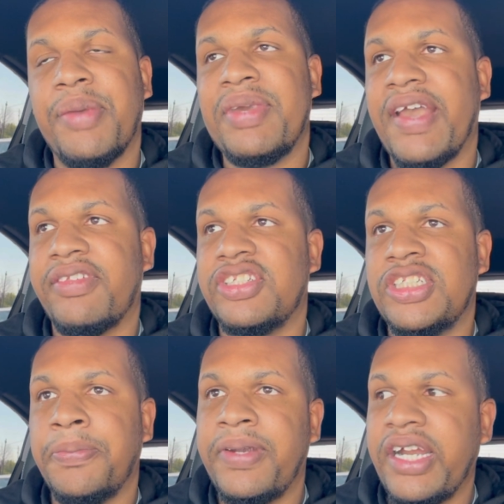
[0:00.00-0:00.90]
mean, after
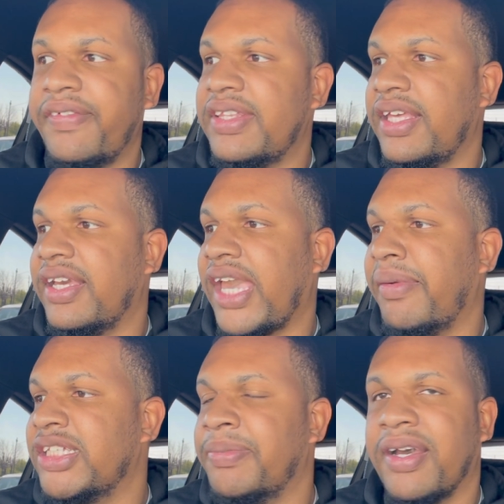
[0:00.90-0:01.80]
shipping and everything, it
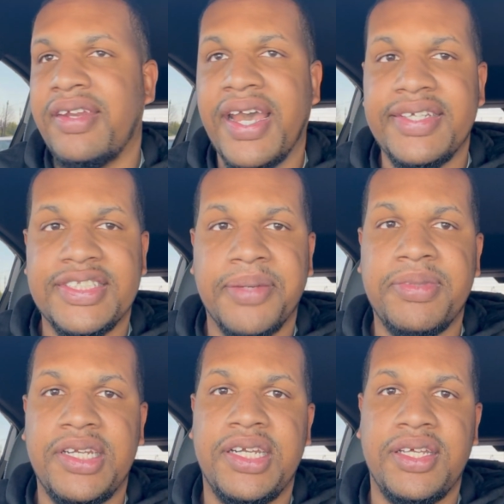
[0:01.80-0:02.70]
came out to about 90
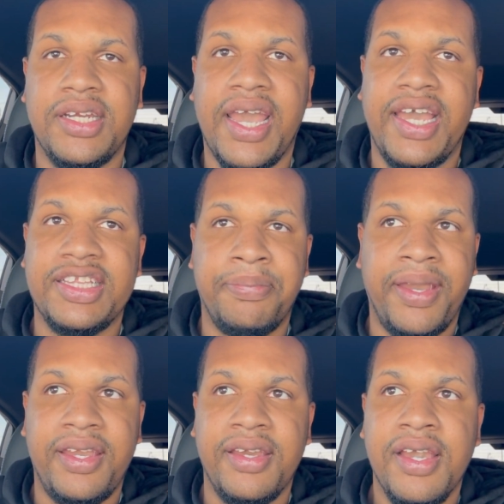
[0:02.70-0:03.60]
something, and then I had to
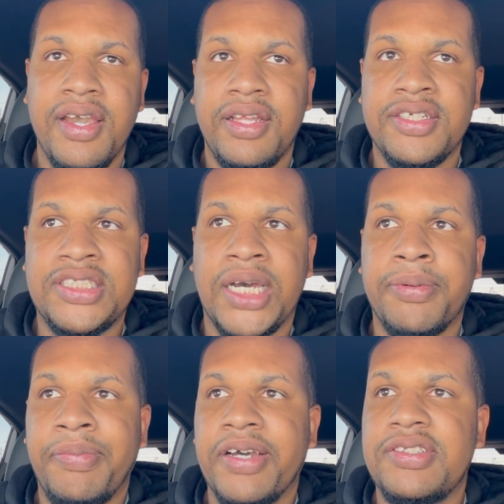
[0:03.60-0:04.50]
pay the shop
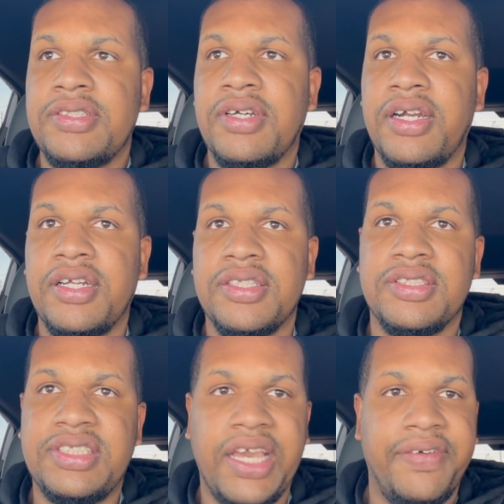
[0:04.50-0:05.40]
about
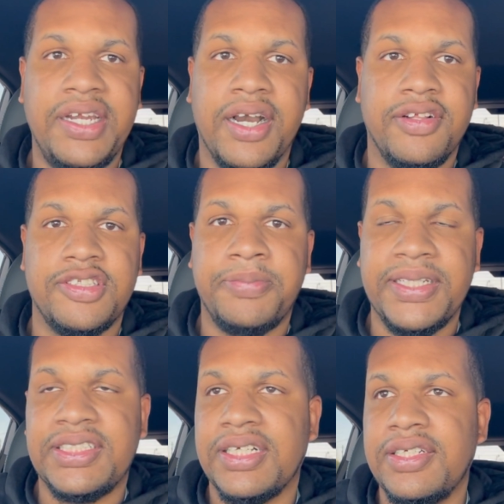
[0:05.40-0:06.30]
$270
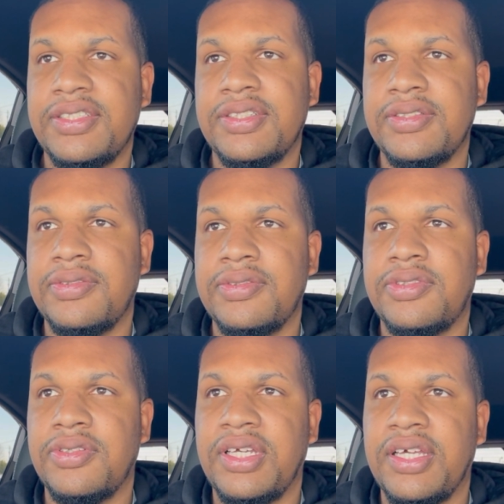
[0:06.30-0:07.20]
basically to
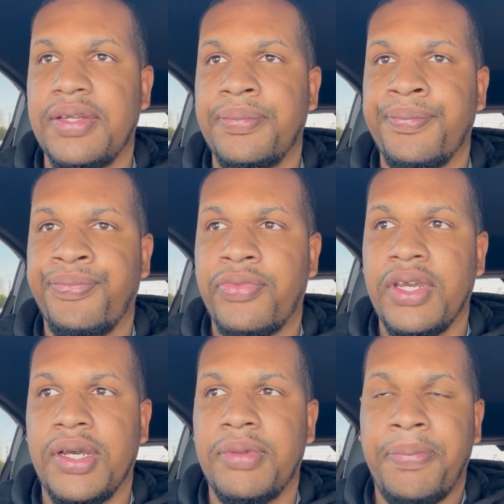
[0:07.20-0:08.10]
get
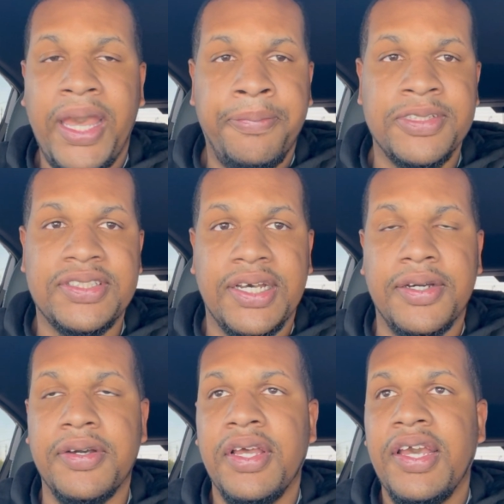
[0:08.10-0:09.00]
the pipe
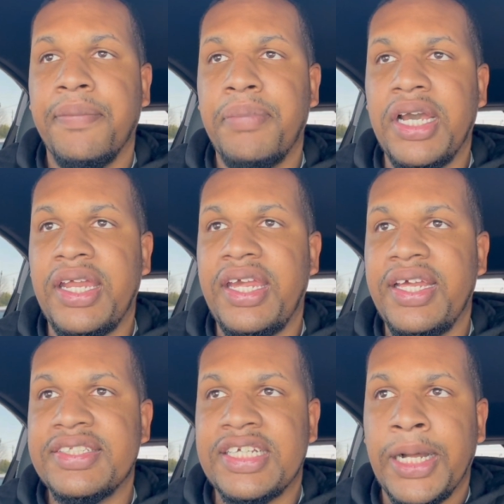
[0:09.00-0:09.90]
installed. But it
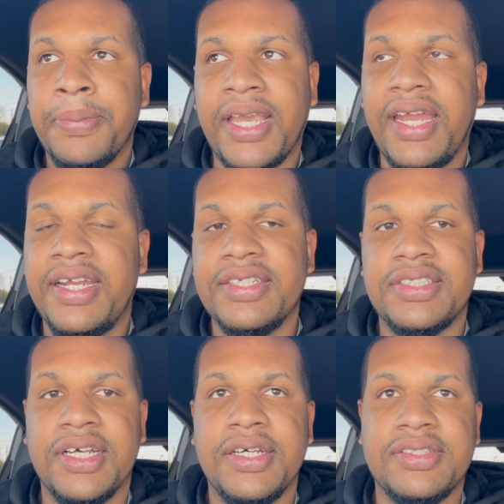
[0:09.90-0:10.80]
is a complicated
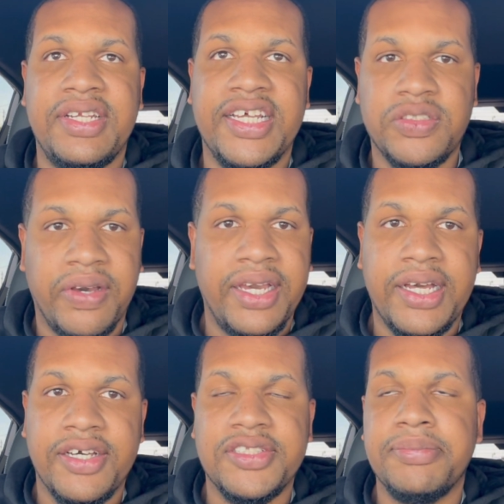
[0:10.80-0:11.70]
install, so that's why it
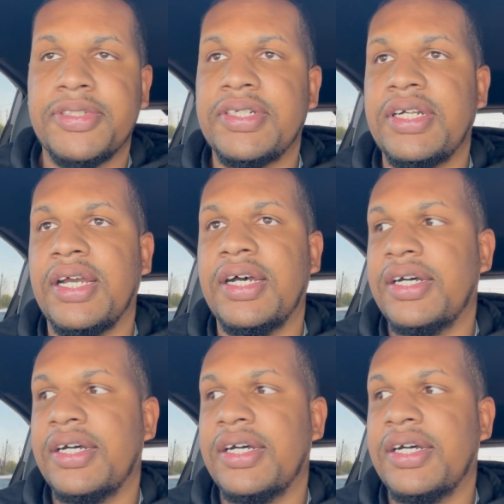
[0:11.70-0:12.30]
costs more.